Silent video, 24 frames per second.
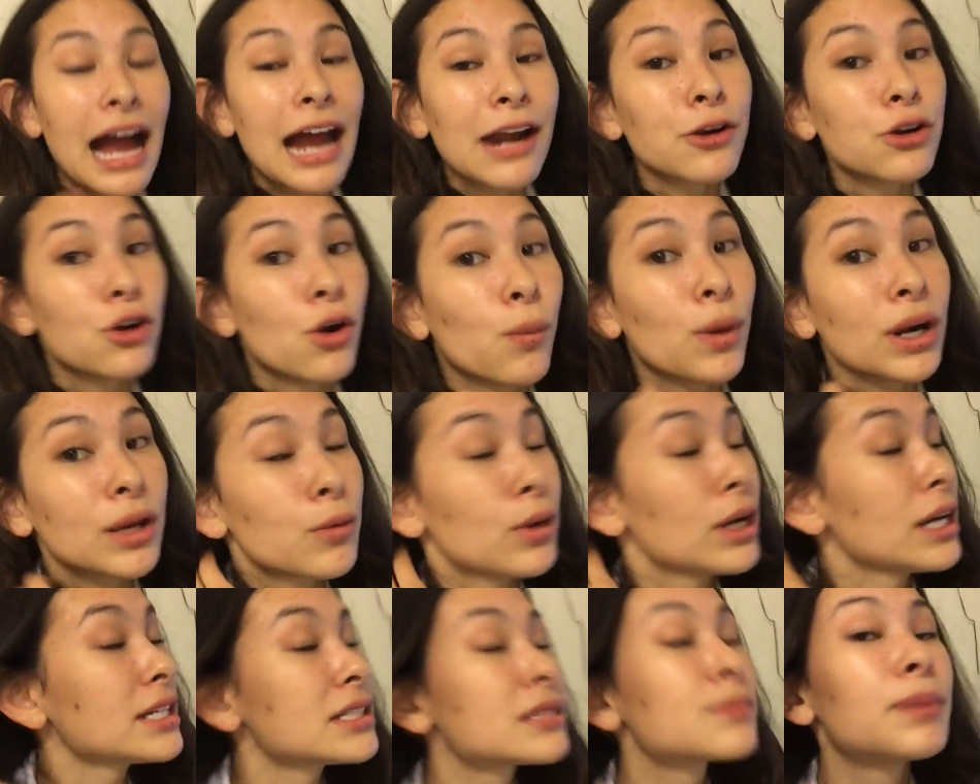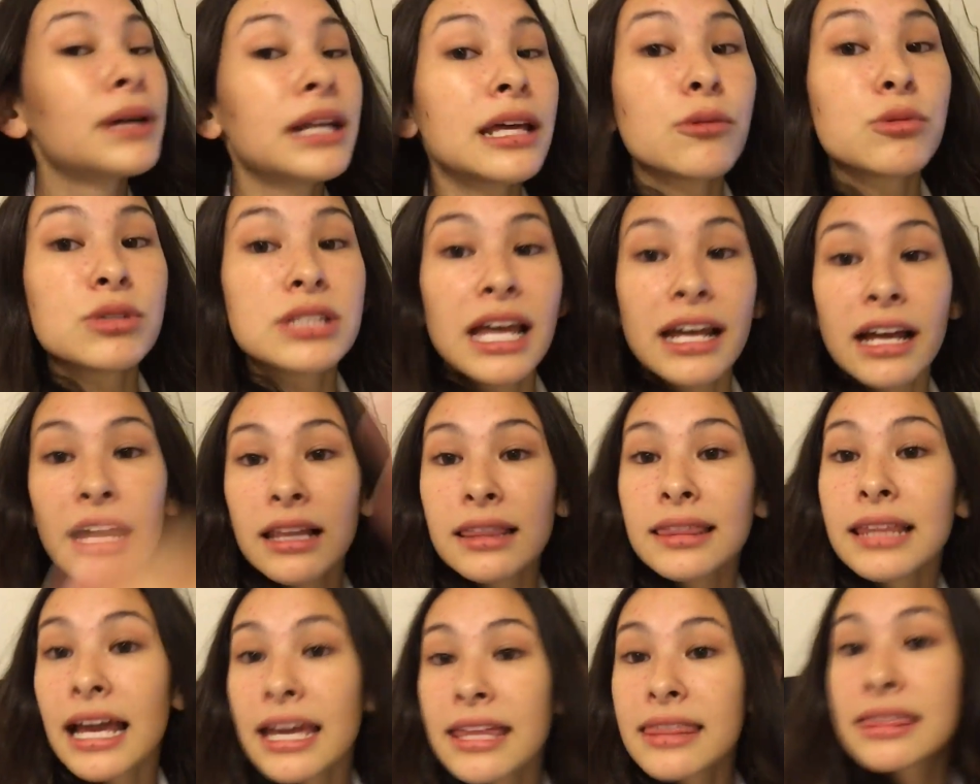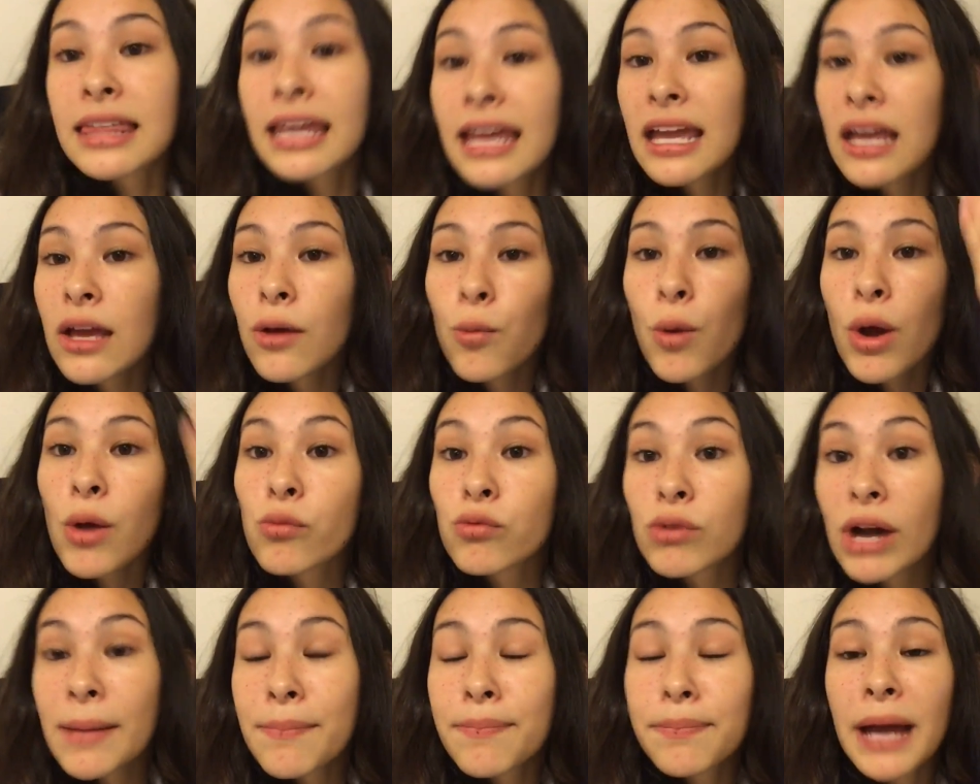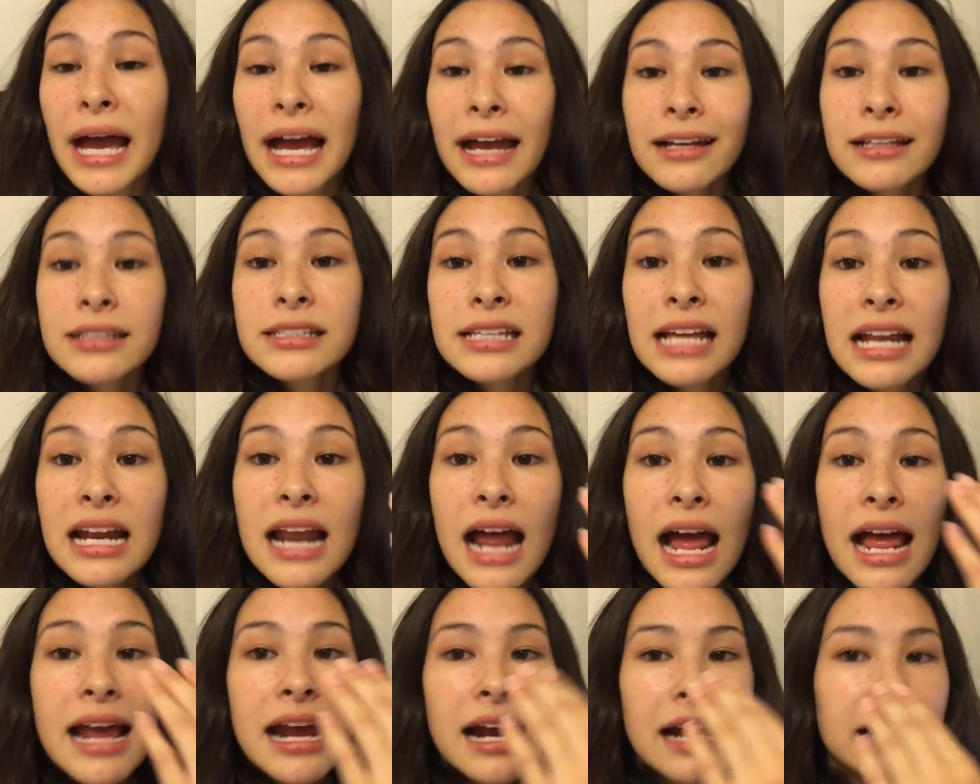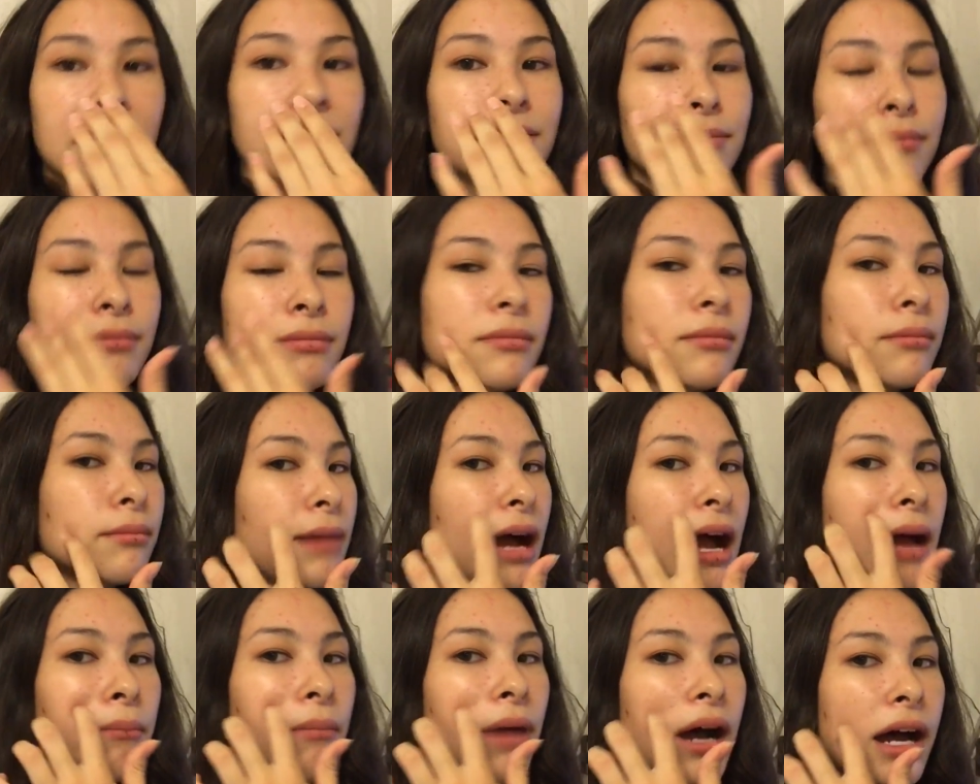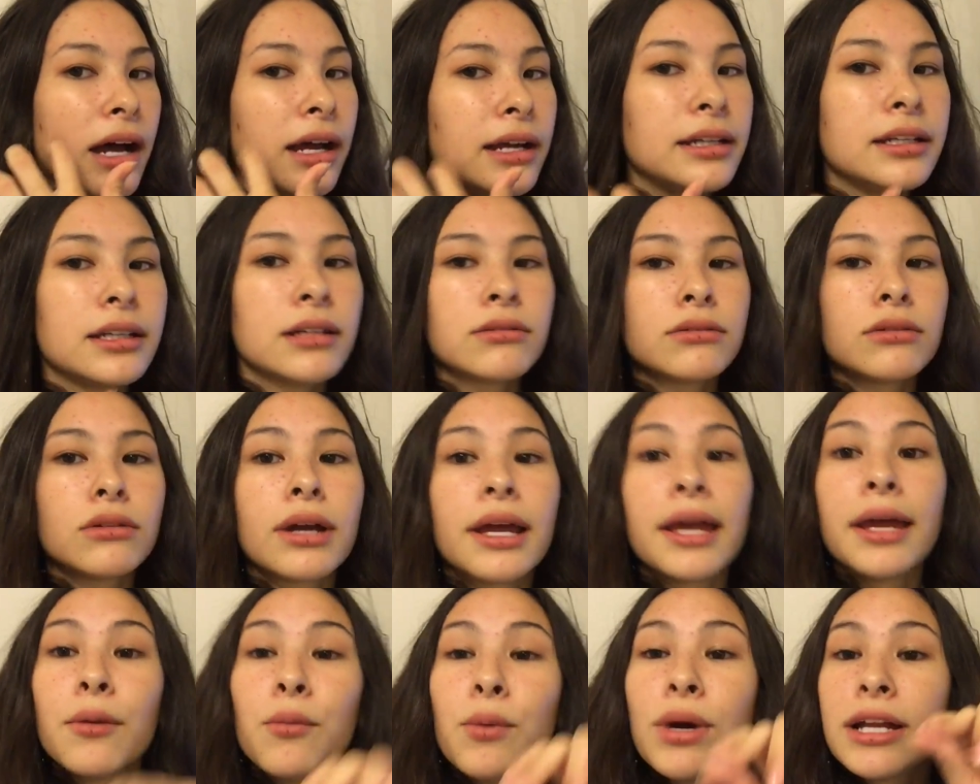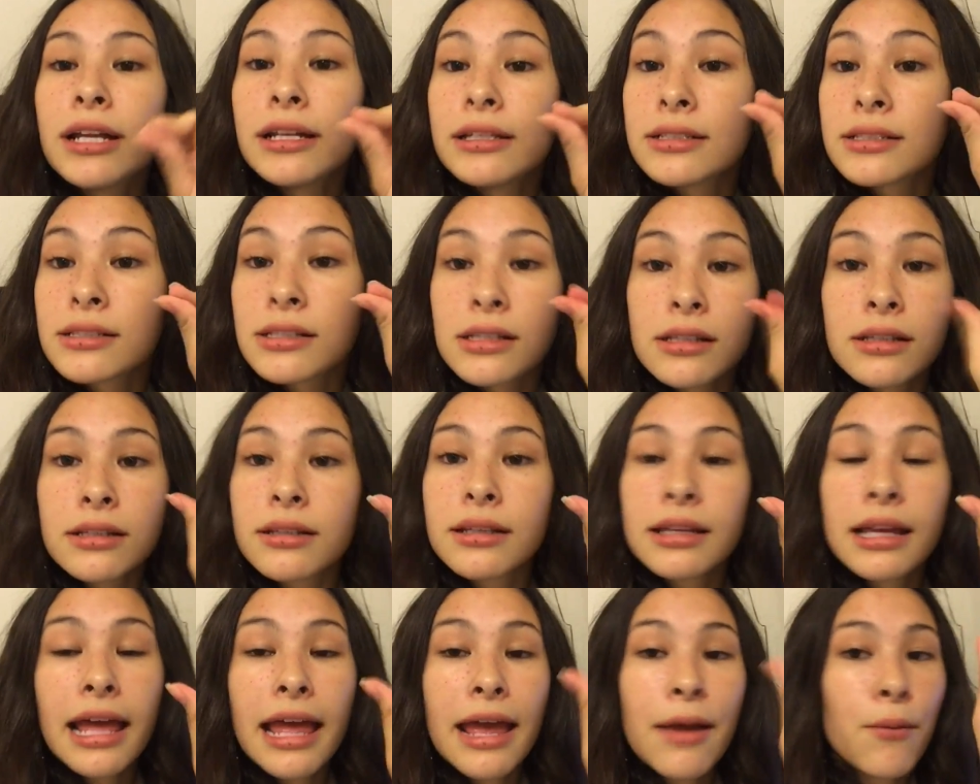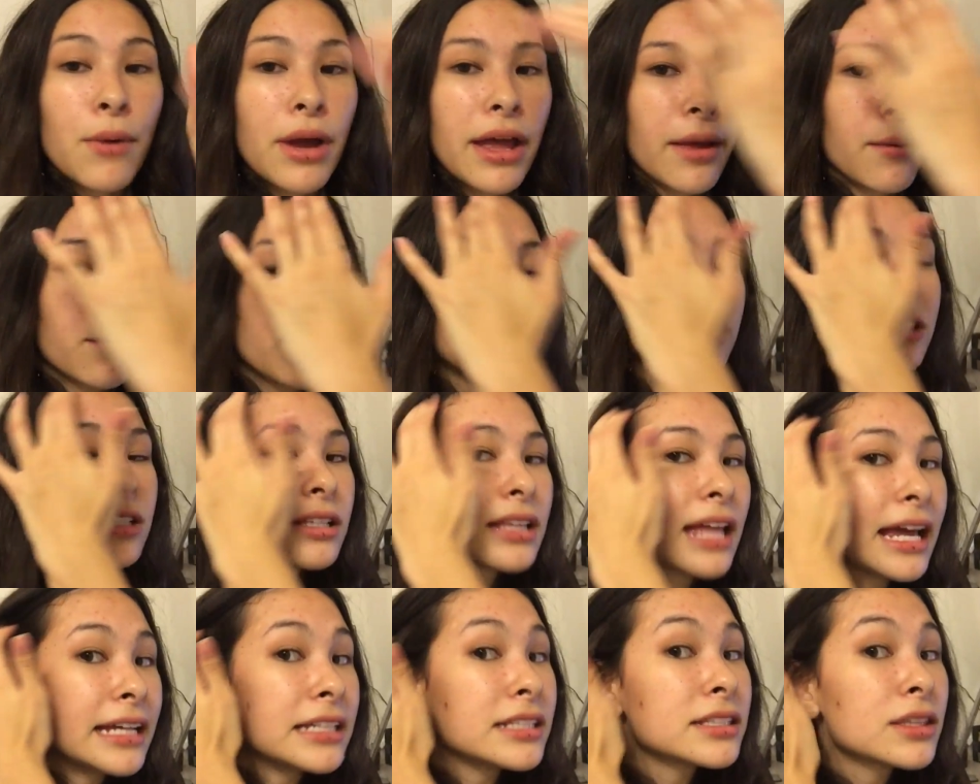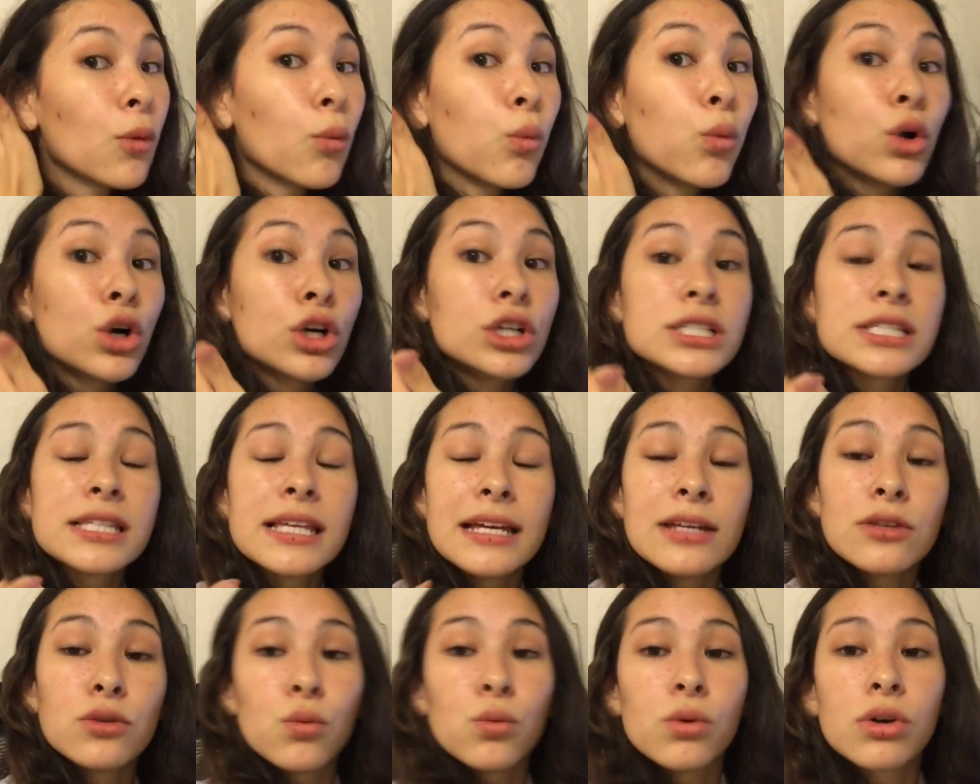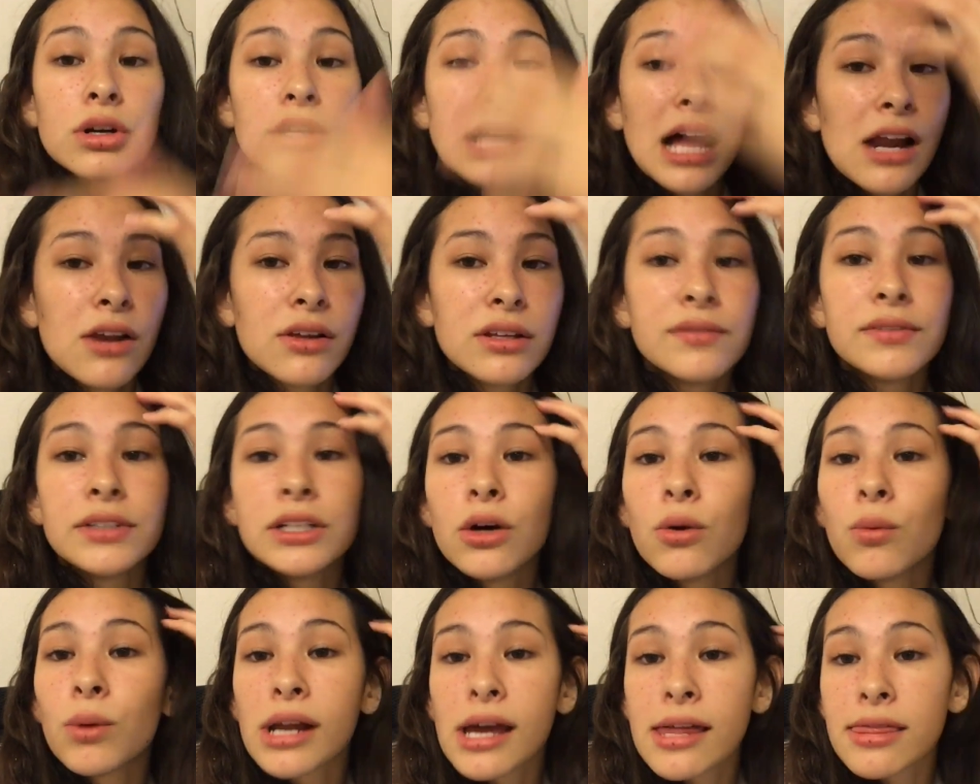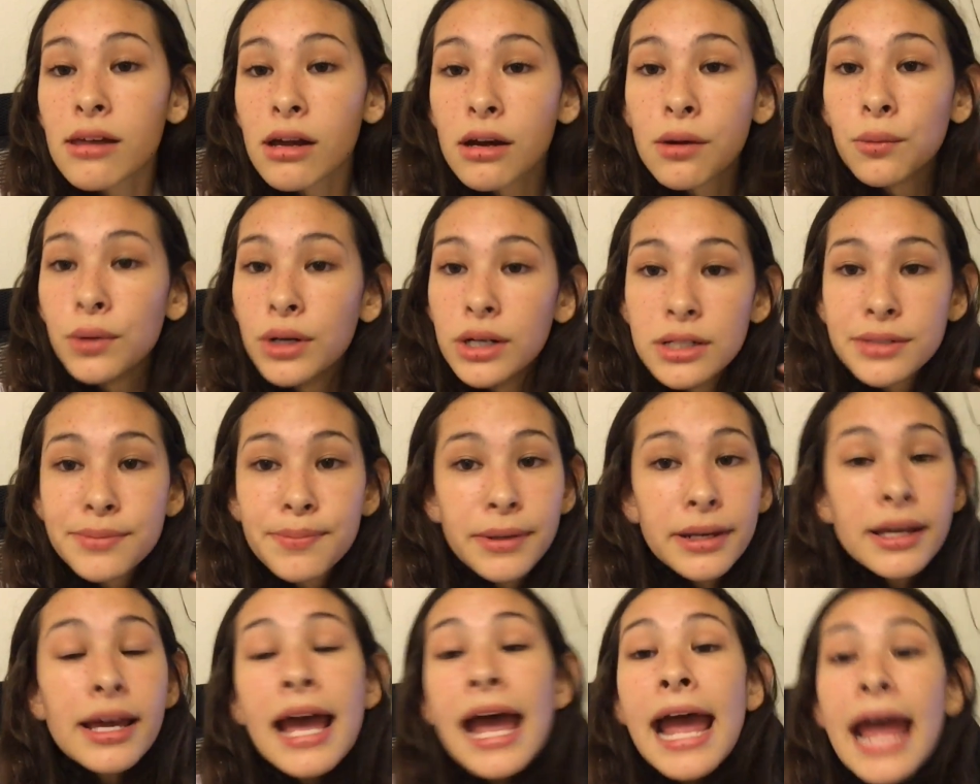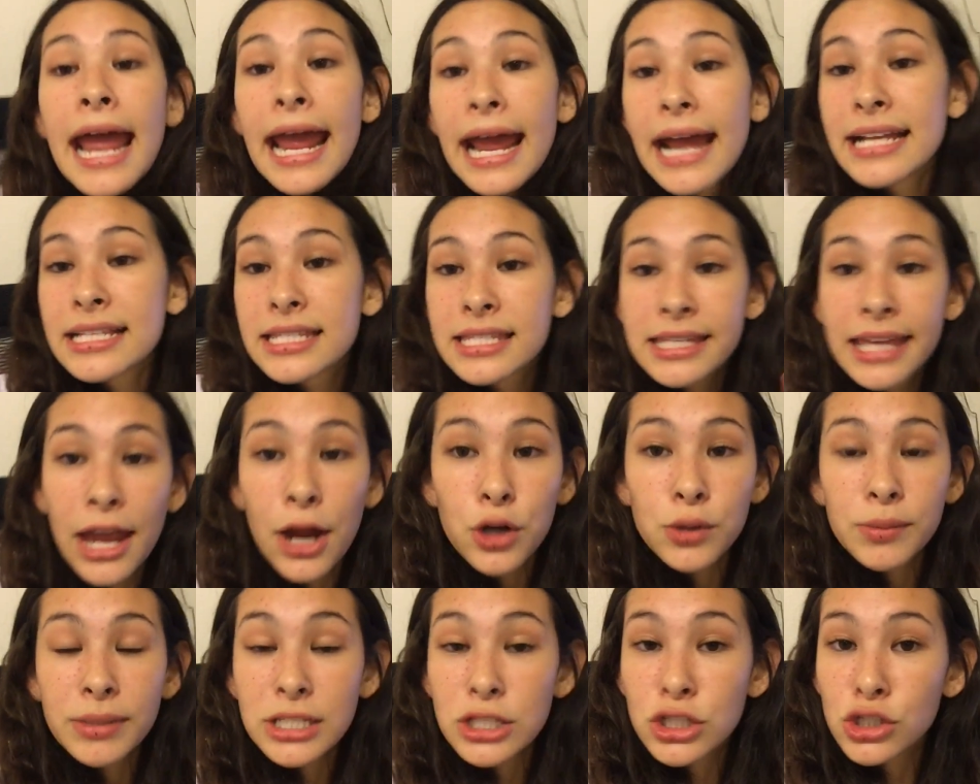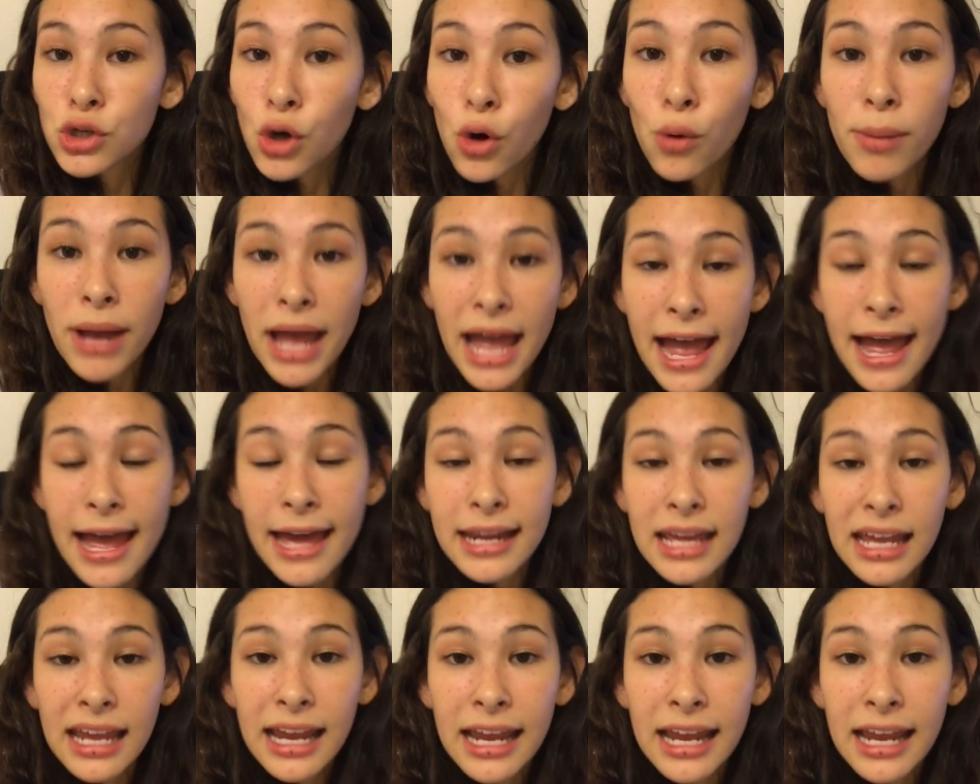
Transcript: I don't know what it was, but it was like a light thing. It went right past, and my mind, it went to like the worst thing in the world. I don't even know what I thought it was, but it scared me so bad.